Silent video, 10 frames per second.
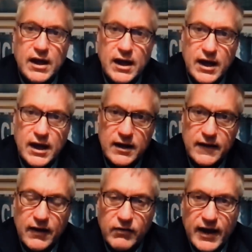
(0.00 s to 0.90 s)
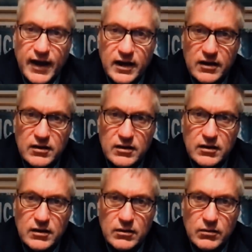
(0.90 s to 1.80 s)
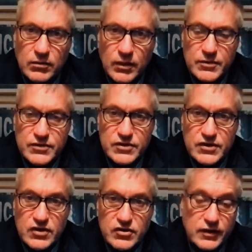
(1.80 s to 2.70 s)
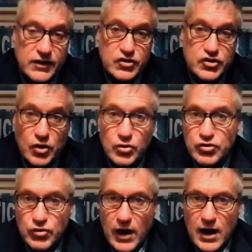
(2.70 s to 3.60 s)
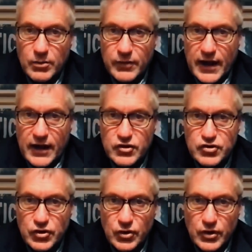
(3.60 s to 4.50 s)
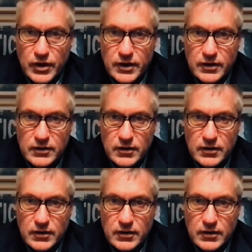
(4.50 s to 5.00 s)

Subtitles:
And they ran what was essentially a show trial without a jury,